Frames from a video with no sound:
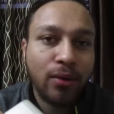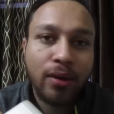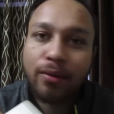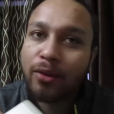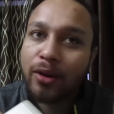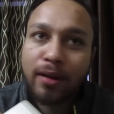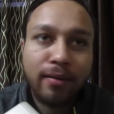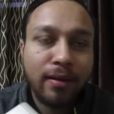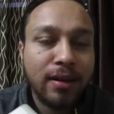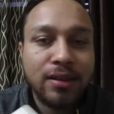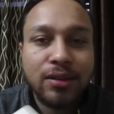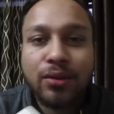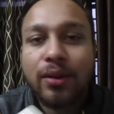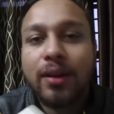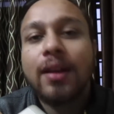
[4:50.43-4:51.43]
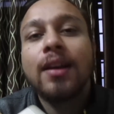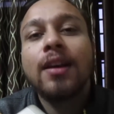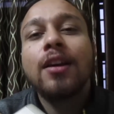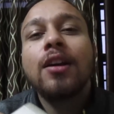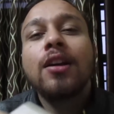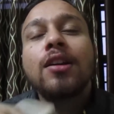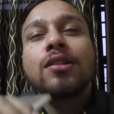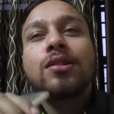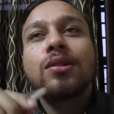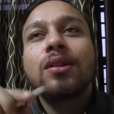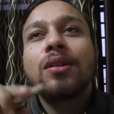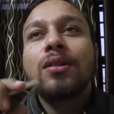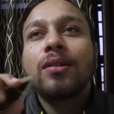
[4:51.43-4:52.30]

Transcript: doing whatever he's doing so